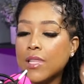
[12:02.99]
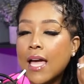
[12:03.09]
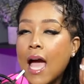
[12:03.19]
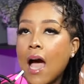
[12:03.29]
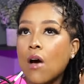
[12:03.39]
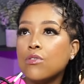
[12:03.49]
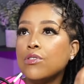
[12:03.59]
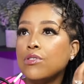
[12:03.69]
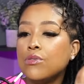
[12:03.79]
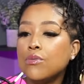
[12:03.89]
Like, how do
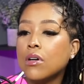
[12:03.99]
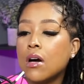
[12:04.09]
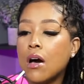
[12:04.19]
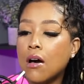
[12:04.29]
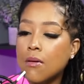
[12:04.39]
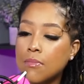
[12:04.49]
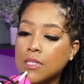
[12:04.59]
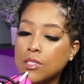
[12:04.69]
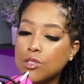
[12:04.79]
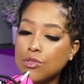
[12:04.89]
you come
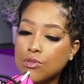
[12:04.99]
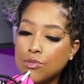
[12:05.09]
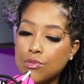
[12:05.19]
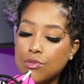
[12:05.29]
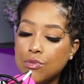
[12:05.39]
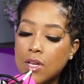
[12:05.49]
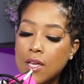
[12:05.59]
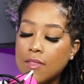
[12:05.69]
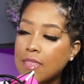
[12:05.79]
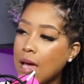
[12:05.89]
to
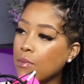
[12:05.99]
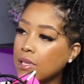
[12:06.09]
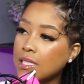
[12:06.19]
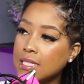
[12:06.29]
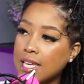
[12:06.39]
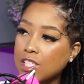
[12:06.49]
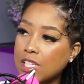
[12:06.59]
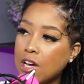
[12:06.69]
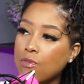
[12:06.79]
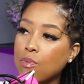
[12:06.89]
that realization
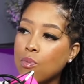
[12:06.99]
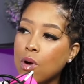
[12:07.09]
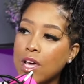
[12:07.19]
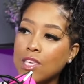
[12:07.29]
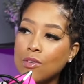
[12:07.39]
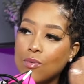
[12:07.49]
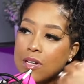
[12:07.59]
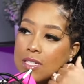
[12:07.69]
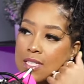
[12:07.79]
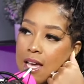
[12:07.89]
of what yeah. you were
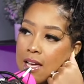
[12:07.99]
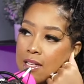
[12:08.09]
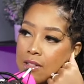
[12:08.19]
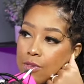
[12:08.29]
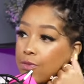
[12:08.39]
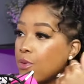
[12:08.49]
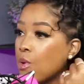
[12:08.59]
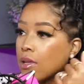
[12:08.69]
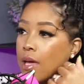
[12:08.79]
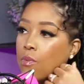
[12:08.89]
designed
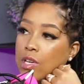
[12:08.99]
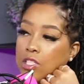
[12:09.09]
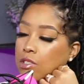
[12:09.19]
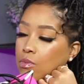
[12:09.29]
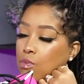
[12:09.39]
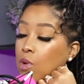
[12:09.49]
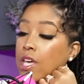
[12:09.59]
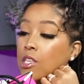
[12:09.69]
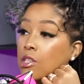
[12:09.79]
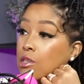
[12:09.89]
for? Like, what you what
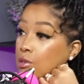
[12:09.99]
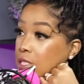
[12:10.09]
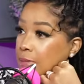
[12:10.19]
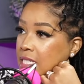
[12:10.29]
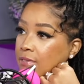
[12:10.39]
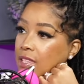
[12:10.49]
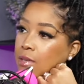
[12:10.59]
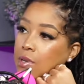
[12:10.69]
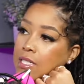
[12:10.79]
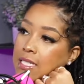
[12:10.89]
you specifically
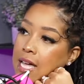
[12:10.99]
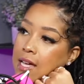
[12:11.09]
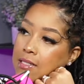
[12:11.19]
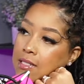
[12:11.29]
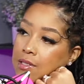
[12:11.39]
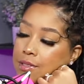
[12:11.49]
were designed to do?